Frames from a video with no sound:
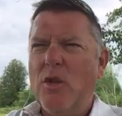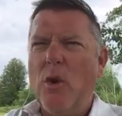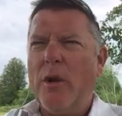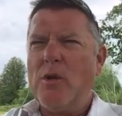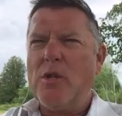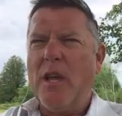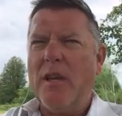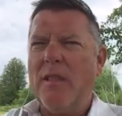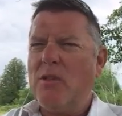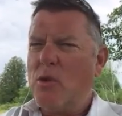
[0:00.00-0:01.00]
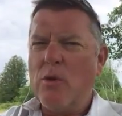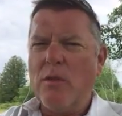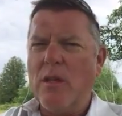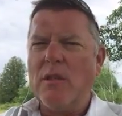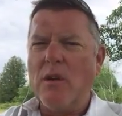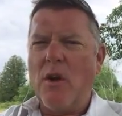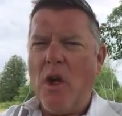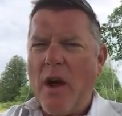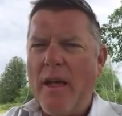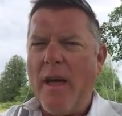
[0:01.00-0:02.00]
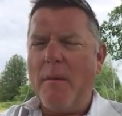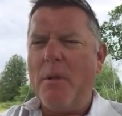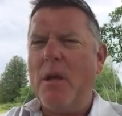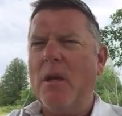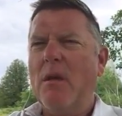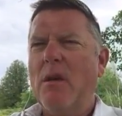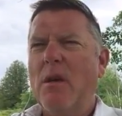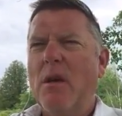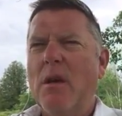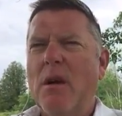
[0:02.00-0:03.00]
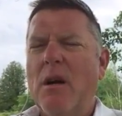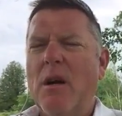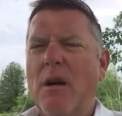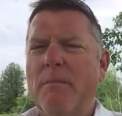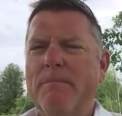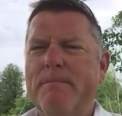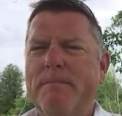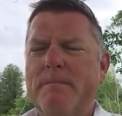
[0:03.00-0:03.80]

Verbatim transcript: you understand that certain things are not happening. Um,